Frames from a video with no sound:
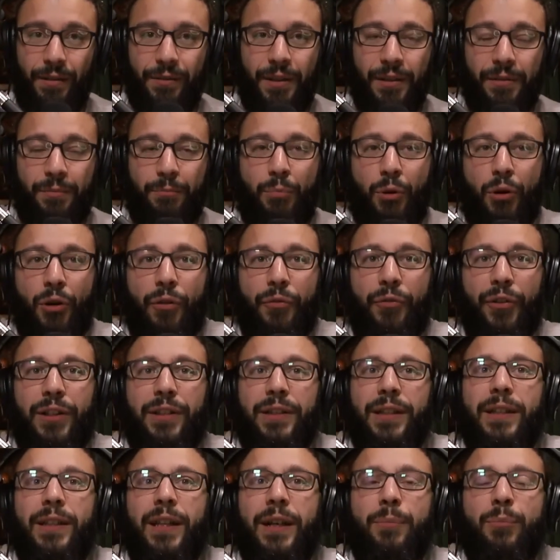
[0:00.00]

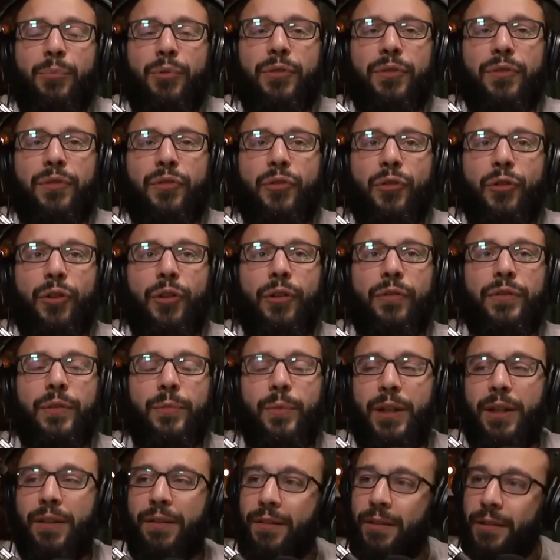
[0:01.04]
perfectly like preserved, I
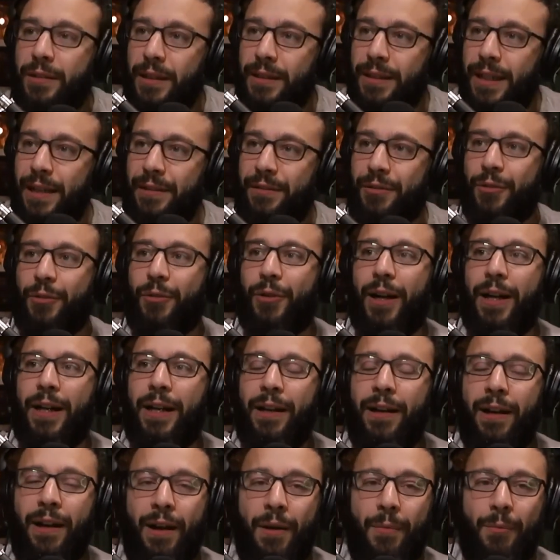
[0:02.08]
mean, it's still a desert, right?
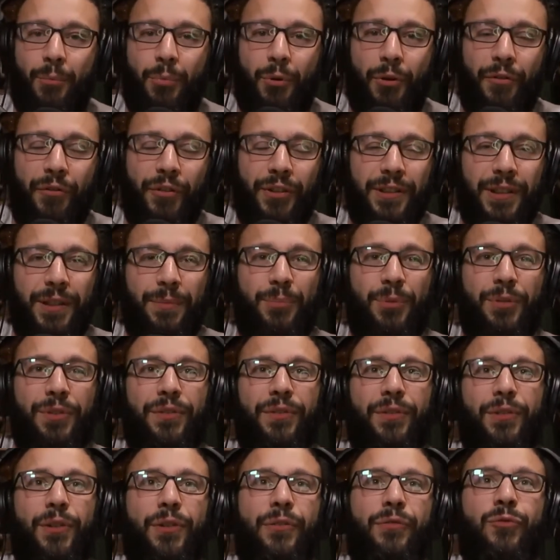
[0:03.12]
Perfectly
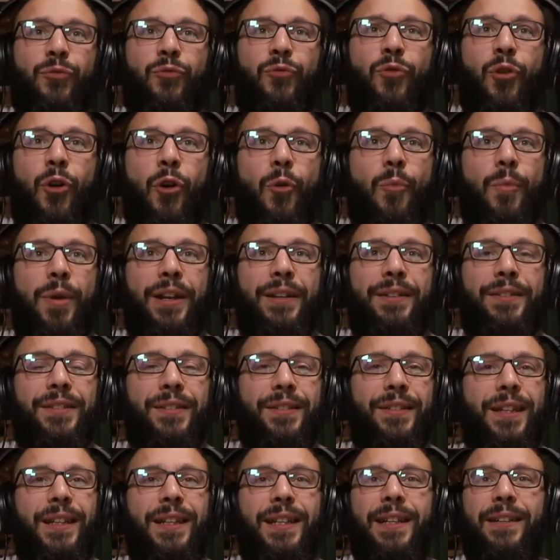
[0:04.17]
preserved Roman
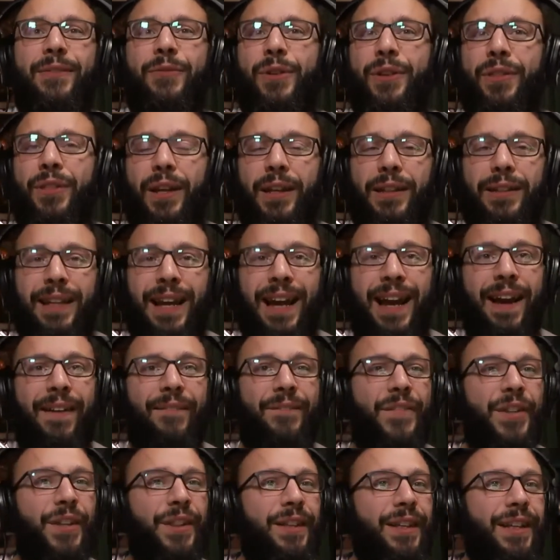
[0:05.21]
city with like the
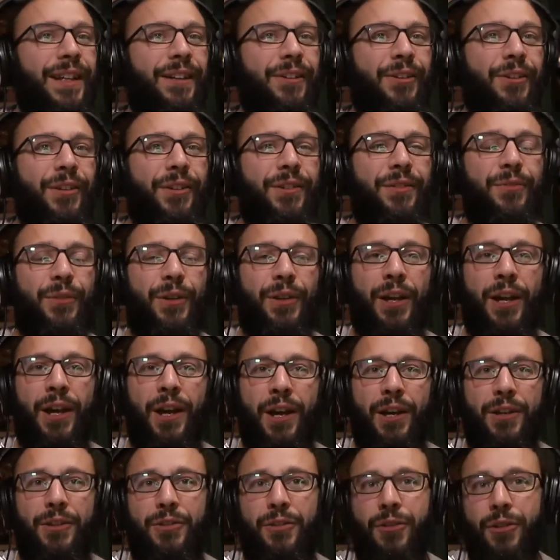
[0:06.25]
amphitheaters, with,
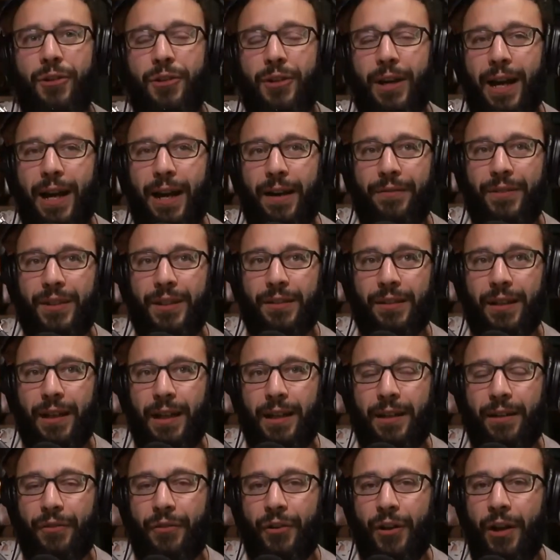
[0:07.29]
you know, you have these
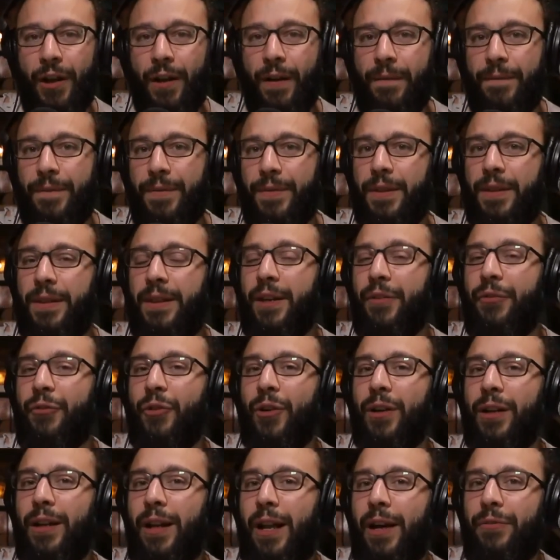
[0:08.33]
kind of
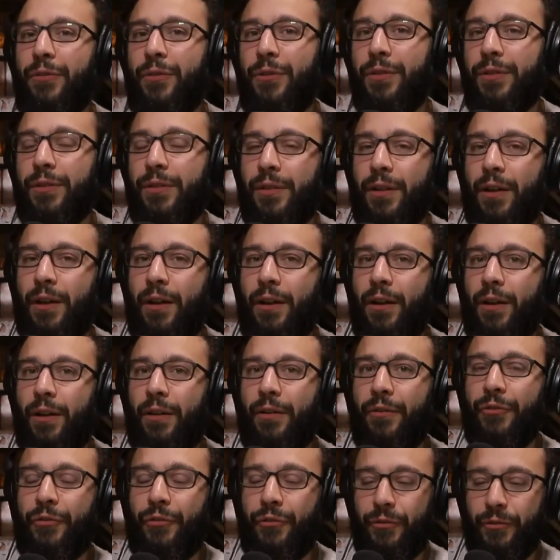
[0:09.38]
different levels
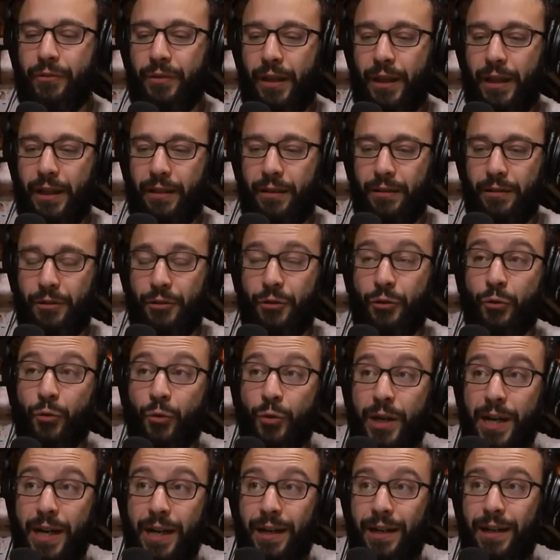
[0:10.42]
of like
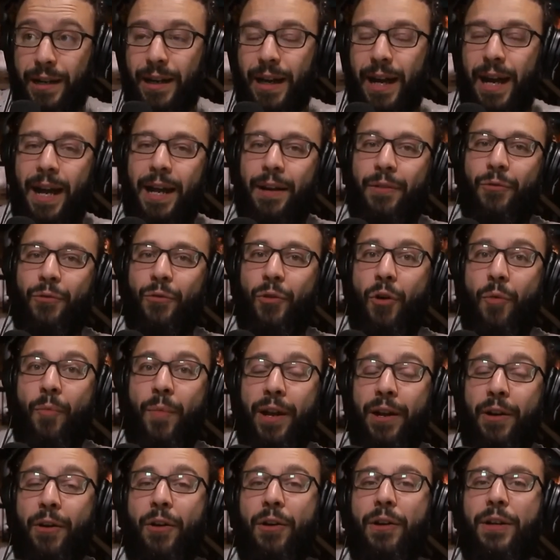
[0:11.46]
Greek and
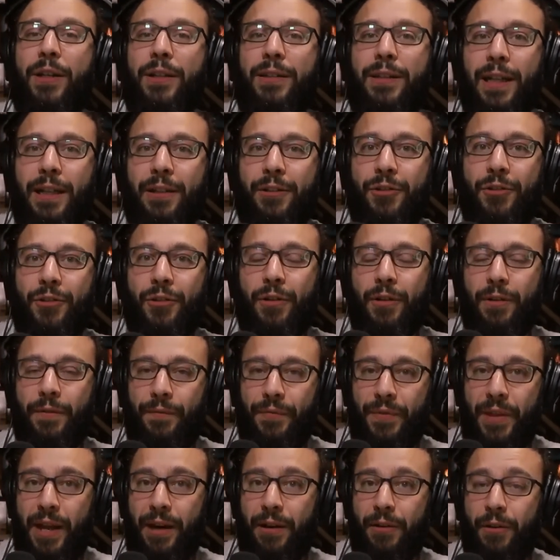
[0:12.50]
Roman architecture
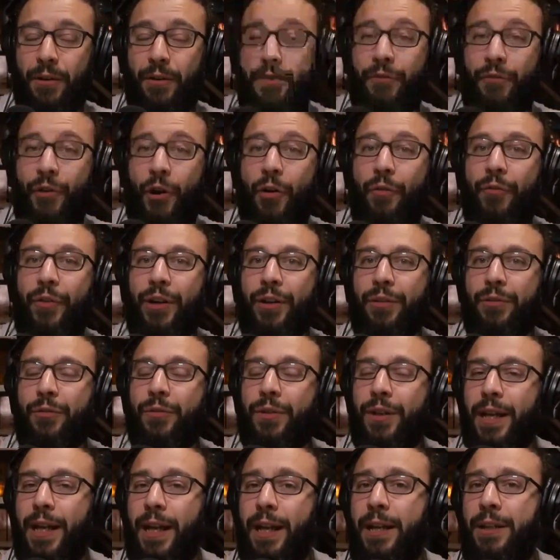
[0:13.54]
that are evolving through
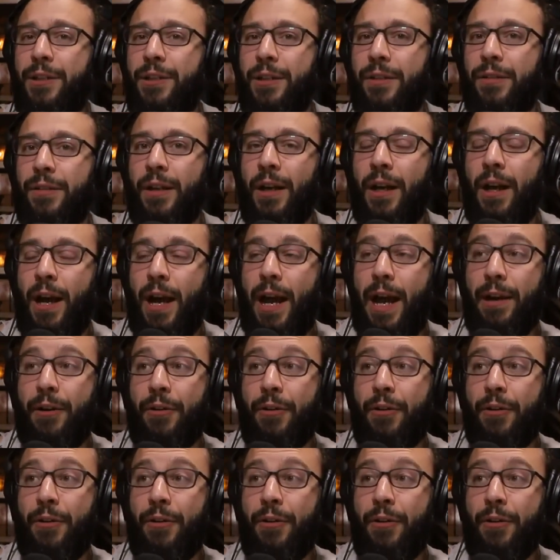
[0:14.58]
the ages and are